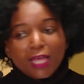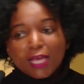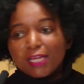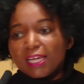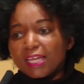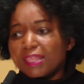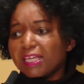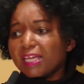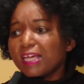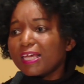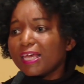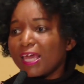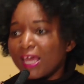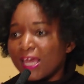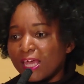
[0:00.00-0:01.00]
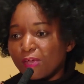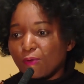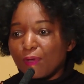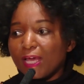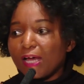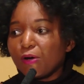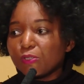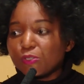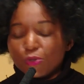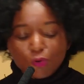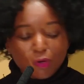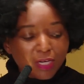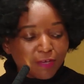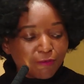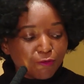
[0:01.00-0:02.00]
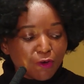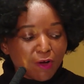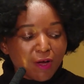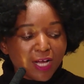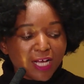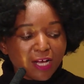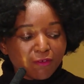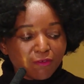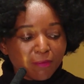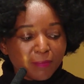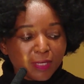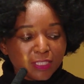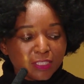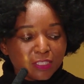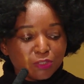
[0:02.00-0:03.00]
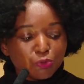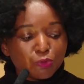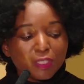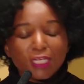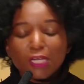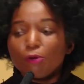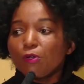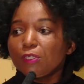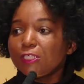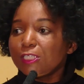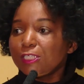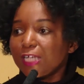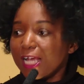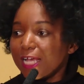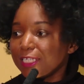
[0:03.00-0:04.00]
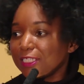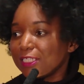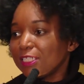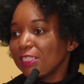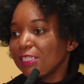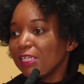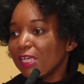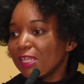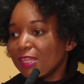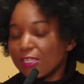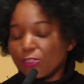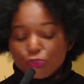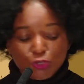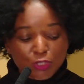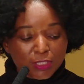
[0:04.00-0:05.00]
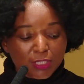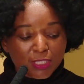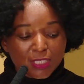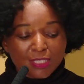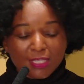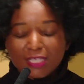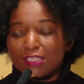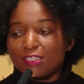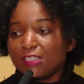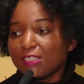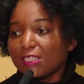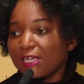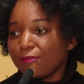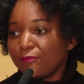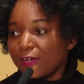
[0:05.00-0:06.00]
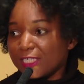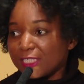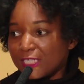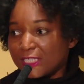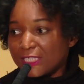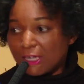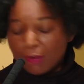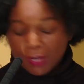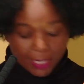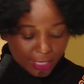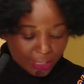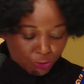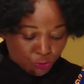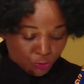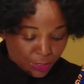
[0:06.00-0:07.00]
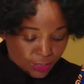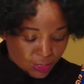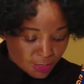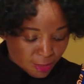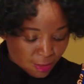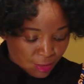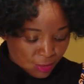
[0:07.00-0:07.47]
And I think key, we are also calling for our government to renegotiate the treaties that disadvantage our countries.